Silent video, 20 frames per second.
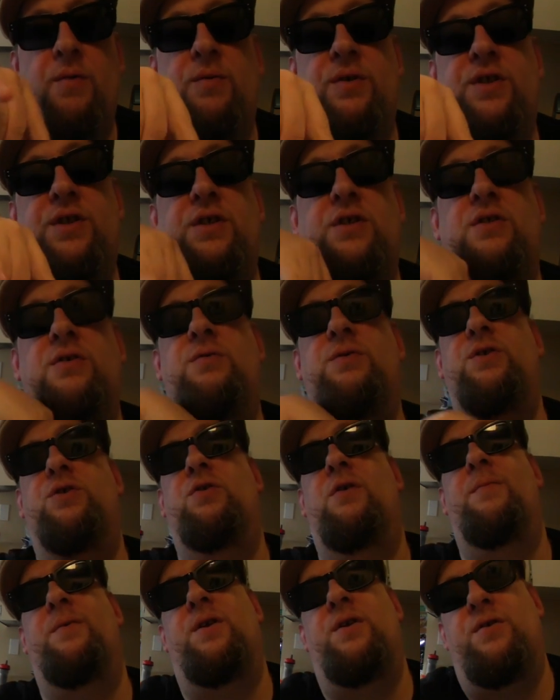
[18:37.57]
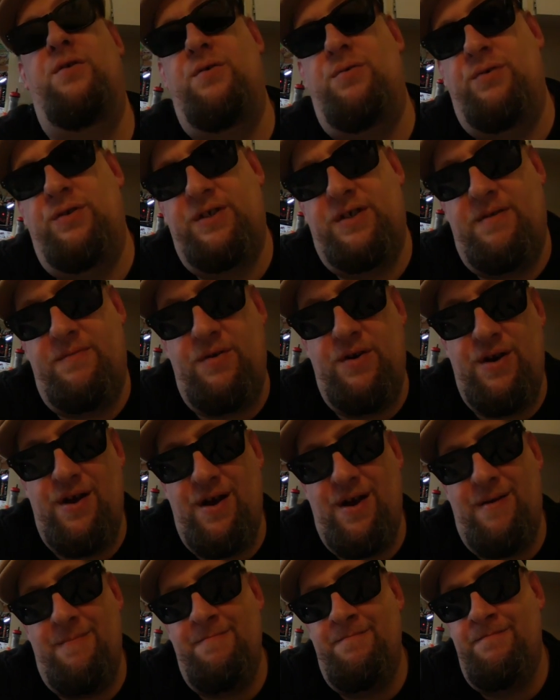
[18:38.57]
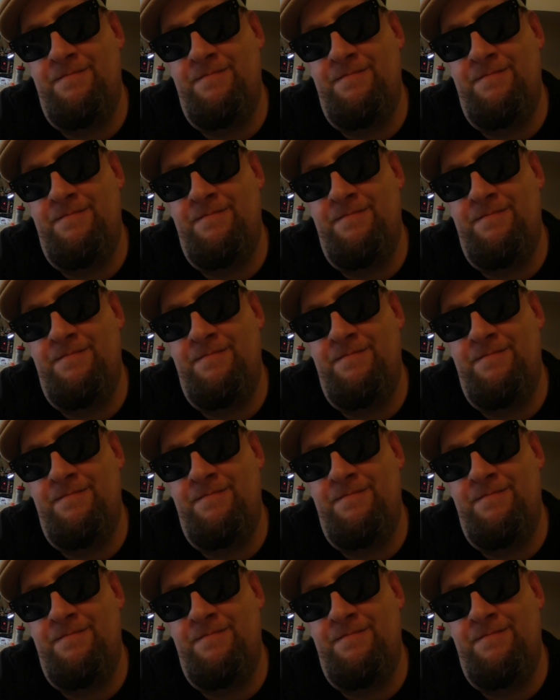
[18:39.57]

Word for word: wishing you enjoyment of your noodles every day.